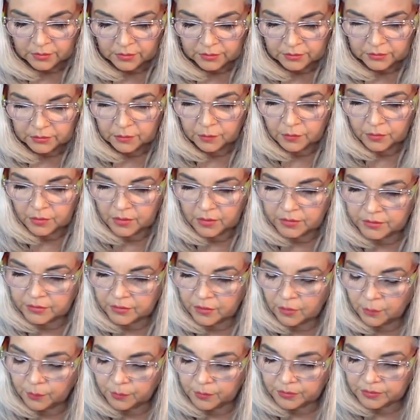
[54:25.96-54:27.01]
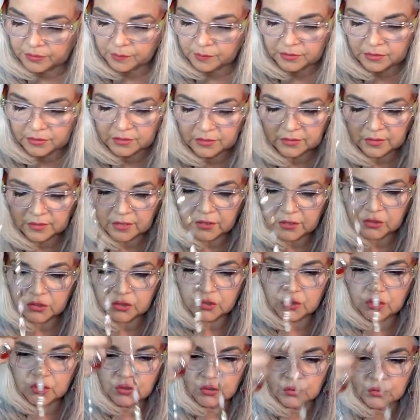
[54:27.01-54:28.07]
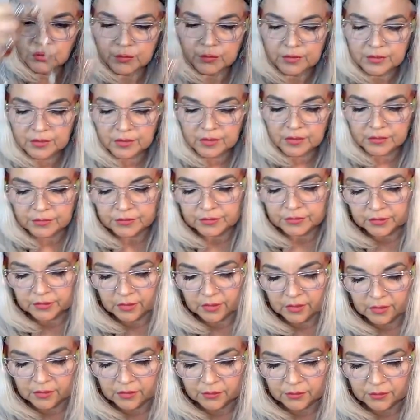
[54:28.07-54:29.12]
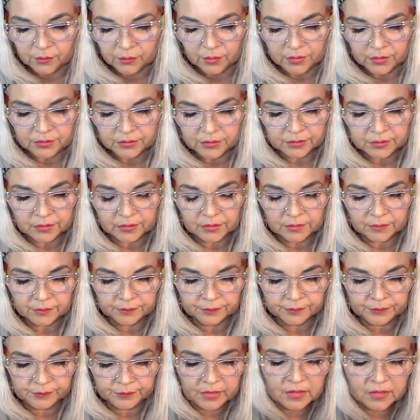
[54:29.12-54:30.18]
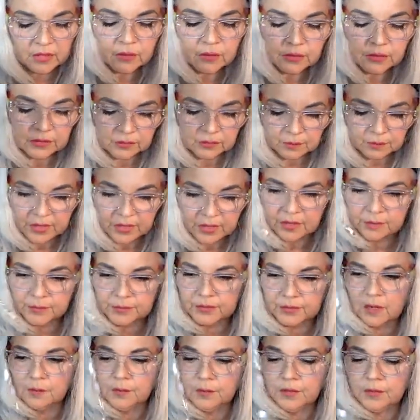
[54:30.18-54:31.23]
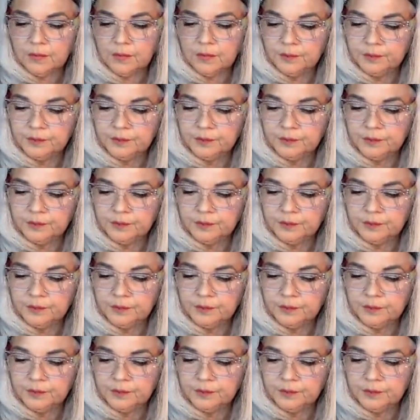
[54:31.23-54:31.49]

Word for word: Someone else opened some of this Asian jewelry the other day. Who was it? I think it was Makeup Zombie.